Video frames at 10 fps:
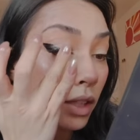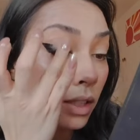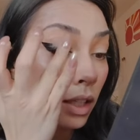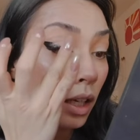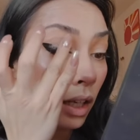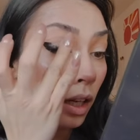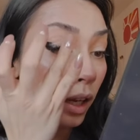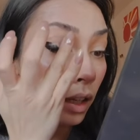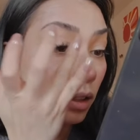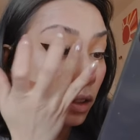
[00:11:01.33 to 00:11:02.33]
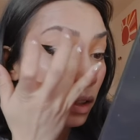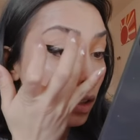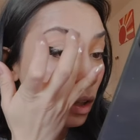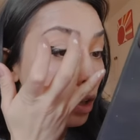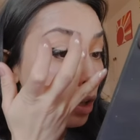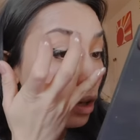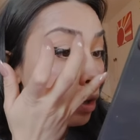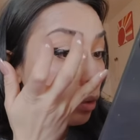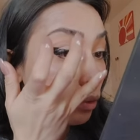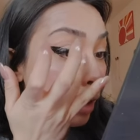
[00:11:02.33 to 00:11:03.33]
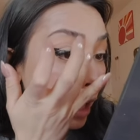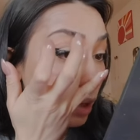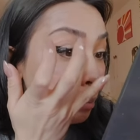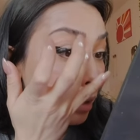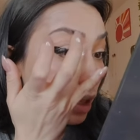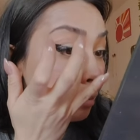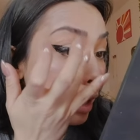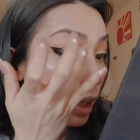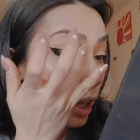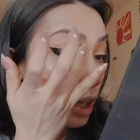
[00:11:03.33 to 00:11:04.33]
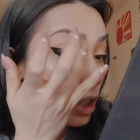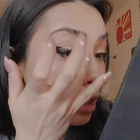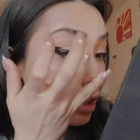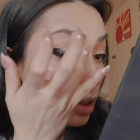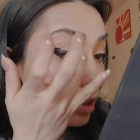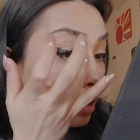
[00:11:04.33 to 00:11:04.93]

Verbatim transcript: it sitting like right above my lashes,